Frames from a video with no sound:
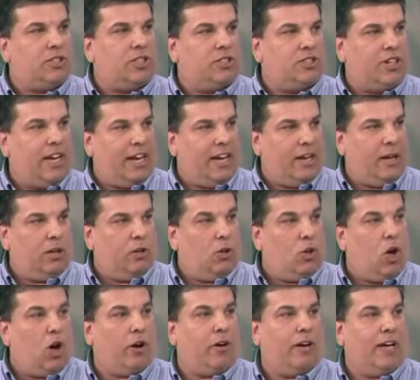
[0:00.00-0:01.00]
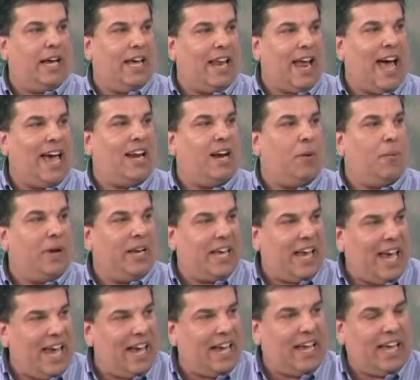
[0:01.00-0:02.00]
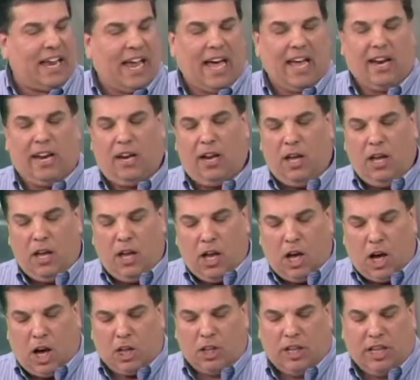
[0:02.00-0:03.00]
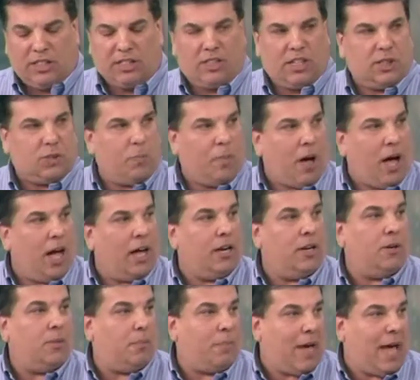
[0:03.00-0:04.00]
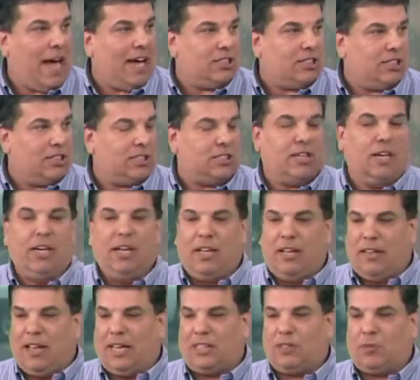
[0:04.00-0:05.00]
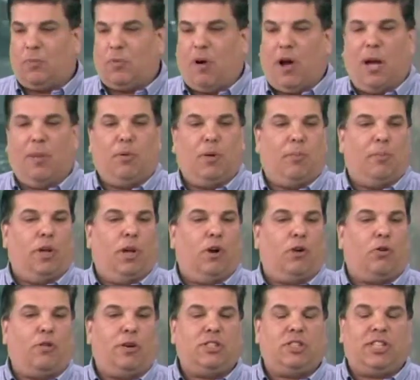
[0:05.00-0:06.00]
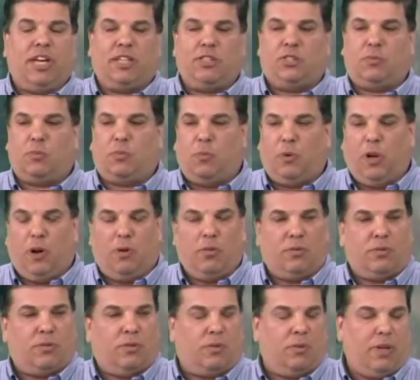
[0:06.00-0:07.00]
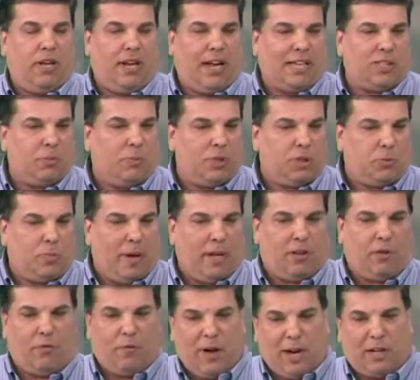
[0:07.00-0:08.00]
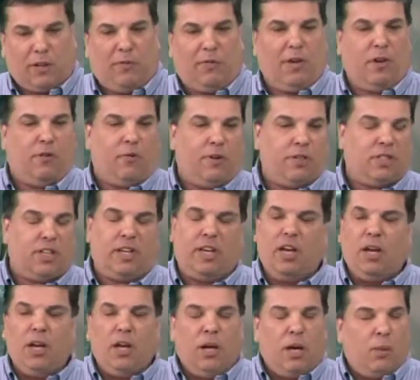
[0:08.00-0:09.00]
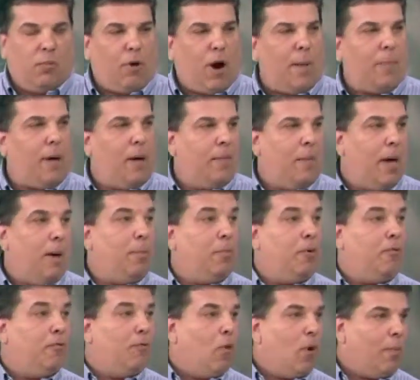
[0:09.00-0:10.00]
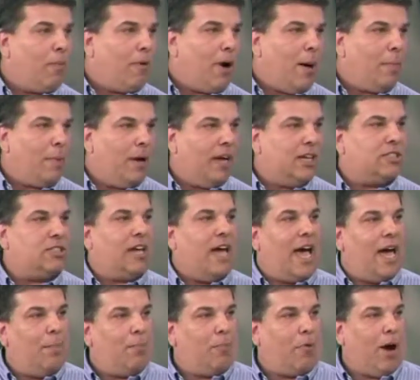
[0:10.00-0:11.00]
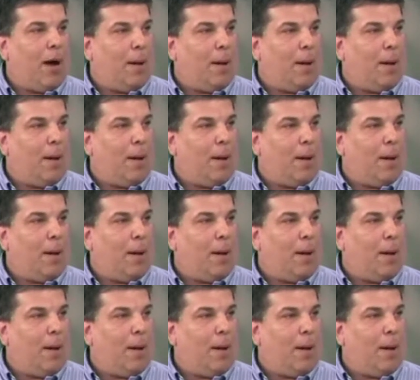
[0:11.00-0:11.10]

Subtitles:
just taking longer to get at it, and we can't get at it unless this bond passes. That's the problem. You know, Chris says it hasn't been spent effectively or efficiently. Prop MM before Prop S and